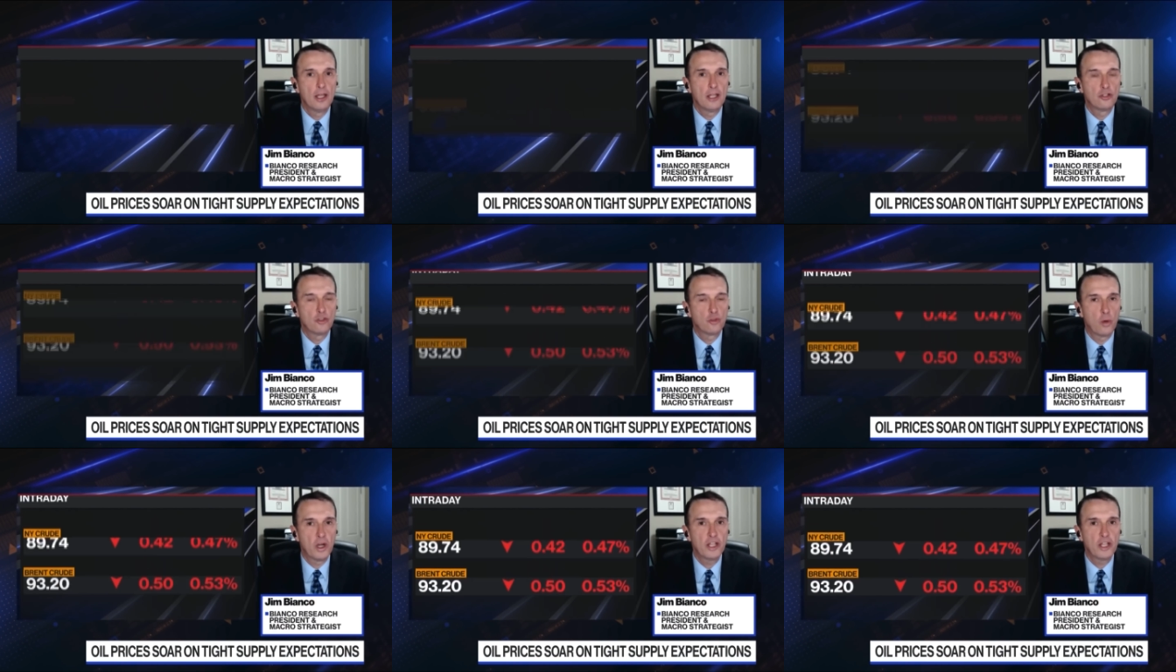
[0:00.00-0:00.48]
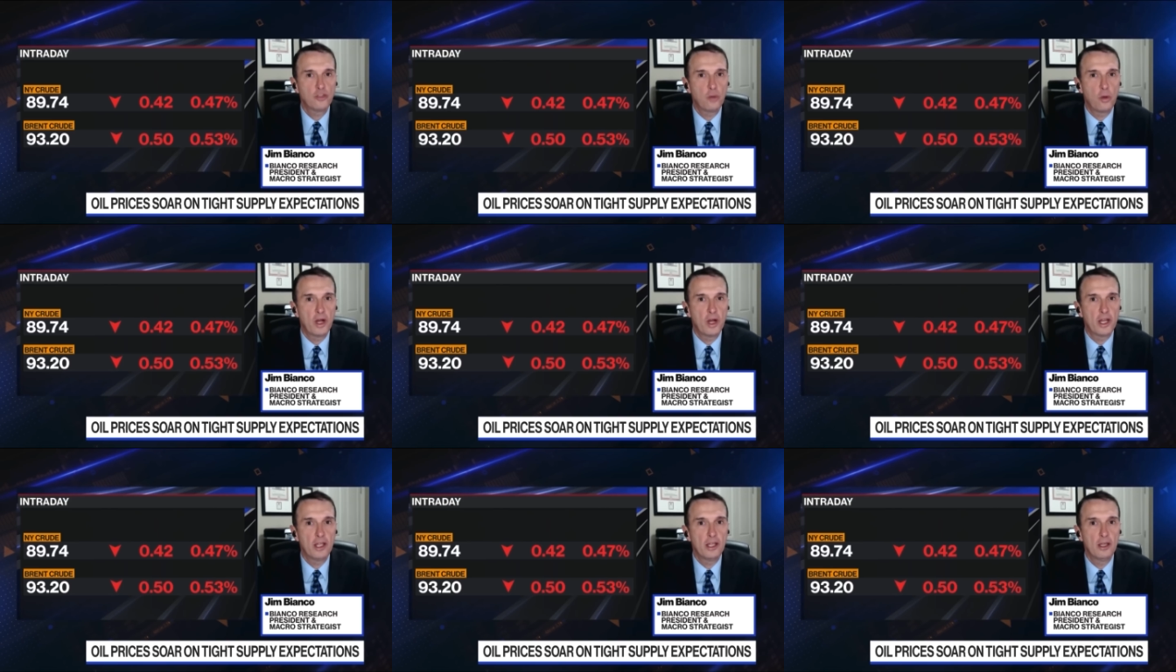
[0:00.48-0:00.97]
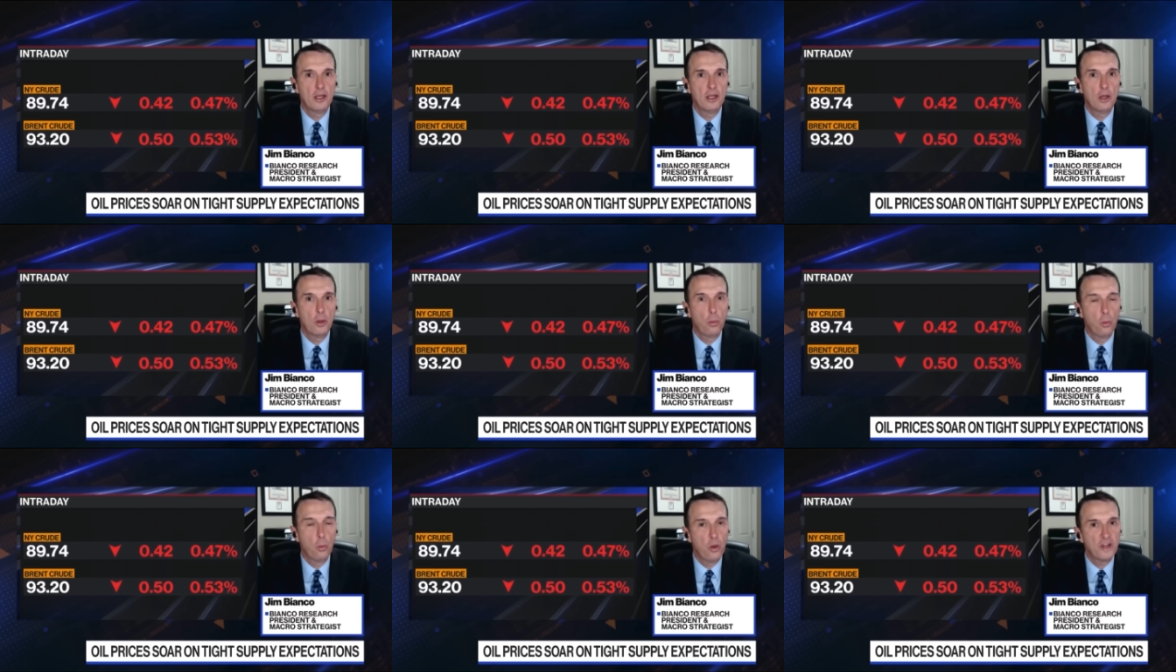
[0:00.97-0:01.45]
in 2020
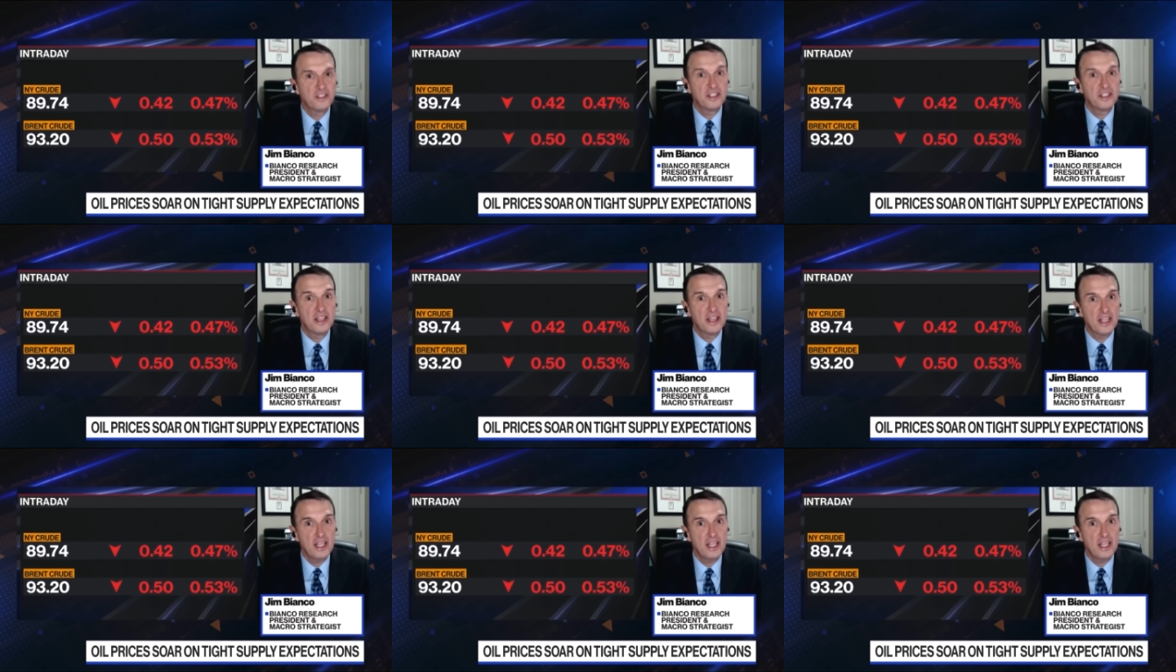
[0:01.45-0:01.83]
was